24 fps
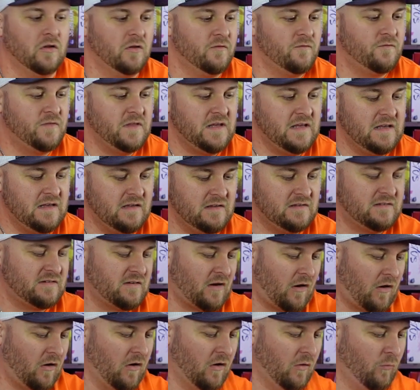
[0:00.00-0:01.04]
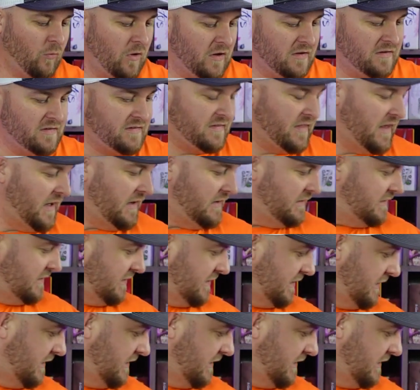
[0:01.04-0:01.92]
of these are ones that